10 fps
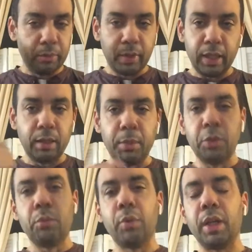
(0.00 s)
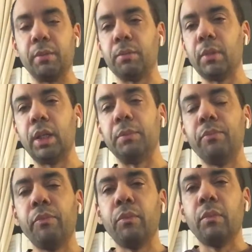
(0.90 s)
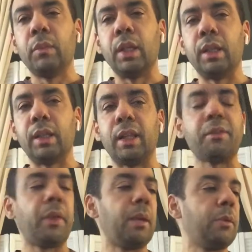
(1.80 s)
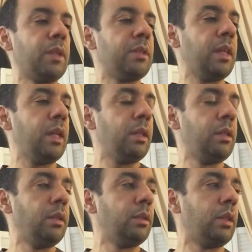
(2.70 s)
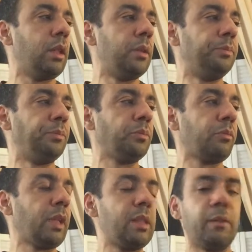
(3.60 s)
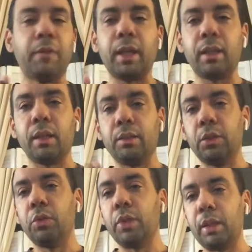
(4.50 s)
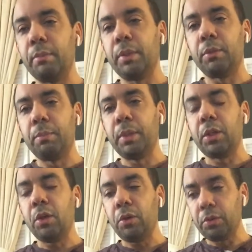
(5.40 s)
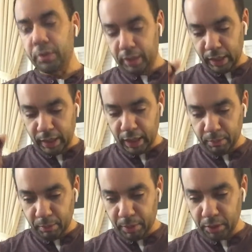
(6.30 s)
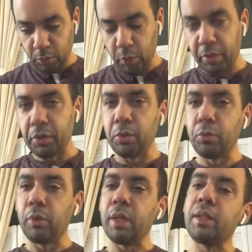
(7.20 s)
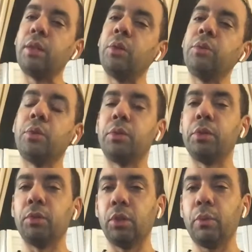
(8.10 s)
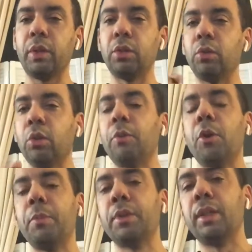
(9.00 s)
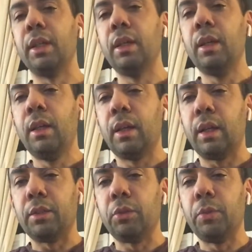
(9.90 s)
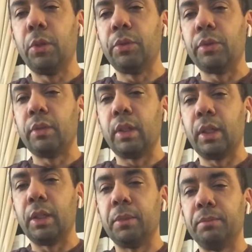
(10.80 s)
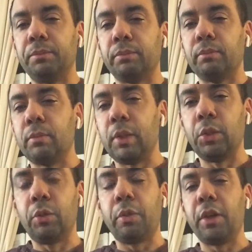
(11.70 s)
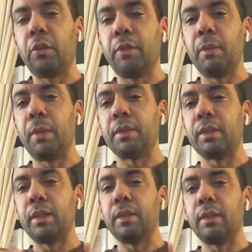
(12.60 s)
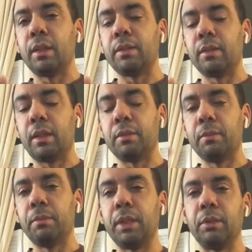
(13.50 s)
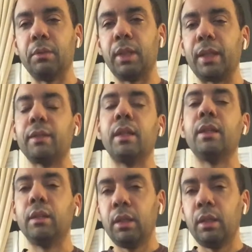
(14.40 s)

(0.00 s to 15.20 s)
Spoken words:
Get them in your brain. The last thing I'm going to say is the fact that that because the name depends on whether you raise a note or you lower a note. Obviously, some notes you could think of them as being, like, say,